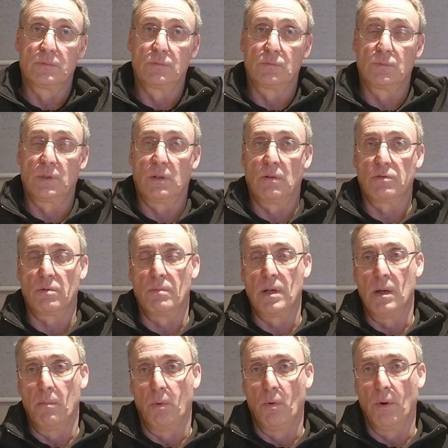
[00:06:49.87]
when I was a
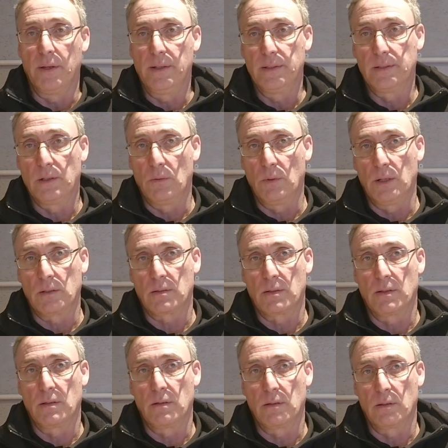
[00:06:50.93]
mere boy, I worked
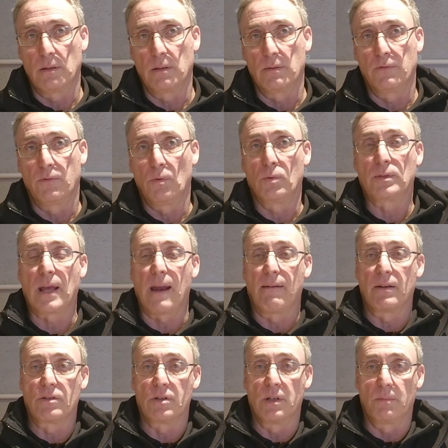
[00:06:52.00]
in a Ford
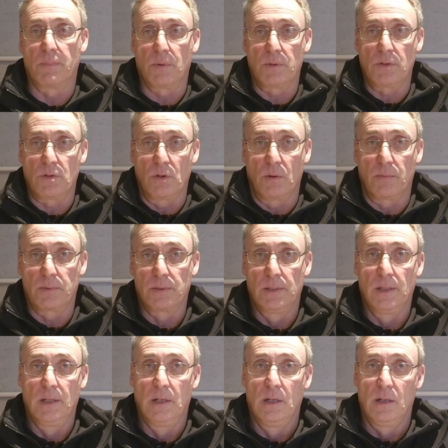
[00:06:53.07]
garage in the body shop
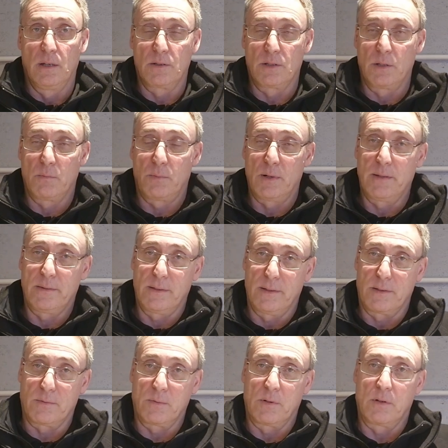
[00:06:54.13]
as an
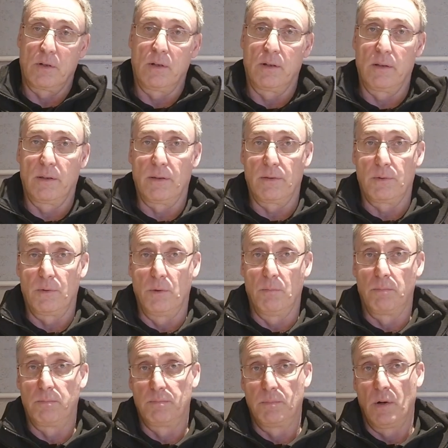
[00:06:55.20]
apprentice, where I learned the
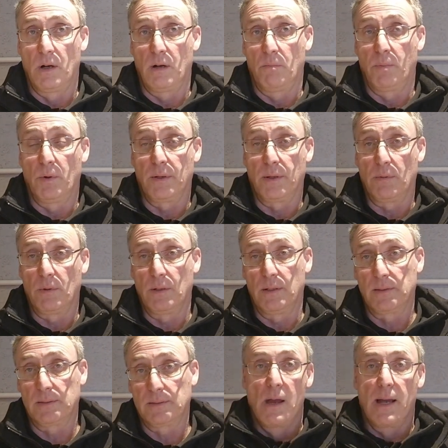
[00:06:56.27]
art of body
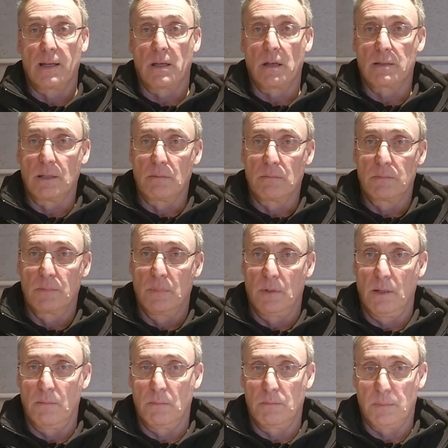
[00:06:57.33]
work and cutting
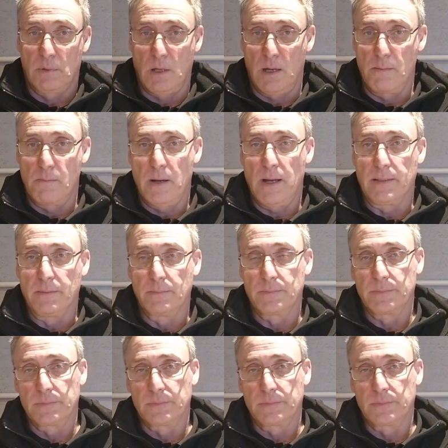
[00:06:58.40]
paint.